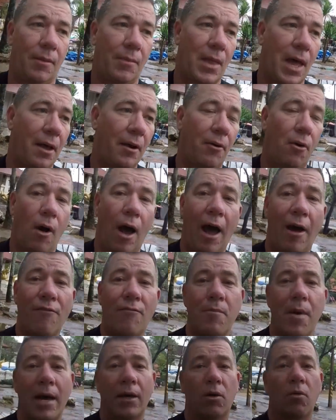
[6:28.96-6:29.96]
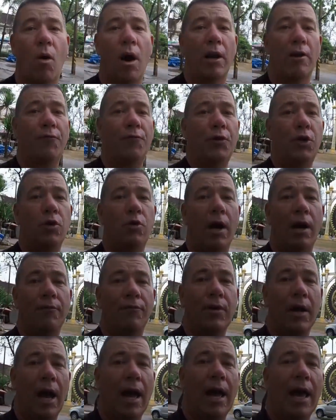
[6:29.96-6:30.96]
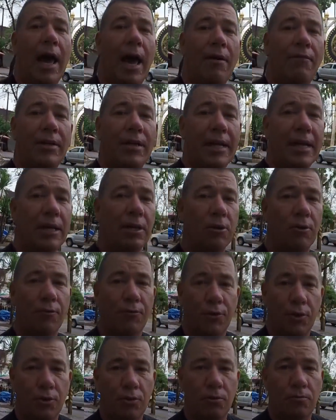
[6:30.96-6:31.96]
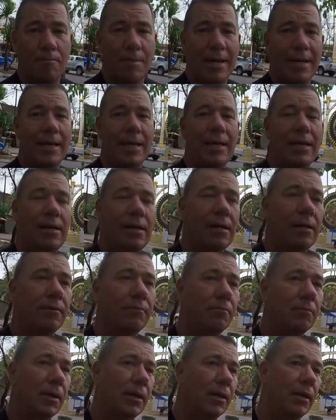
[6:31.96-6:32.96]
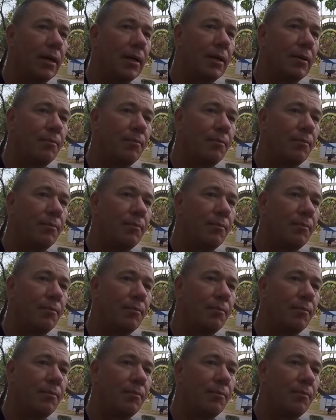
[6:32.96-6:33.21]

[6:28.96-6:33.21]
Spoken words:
don't know, I've met quite a few. I haven't interviewed many, but